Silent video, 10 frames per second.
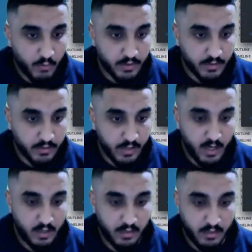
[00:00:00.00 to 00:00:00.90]
with this
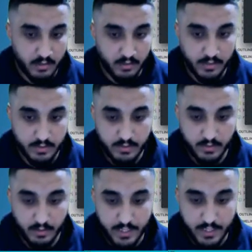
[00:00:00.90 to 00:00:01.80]
Docker
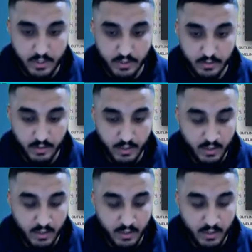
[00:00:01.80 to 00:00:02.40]
installation,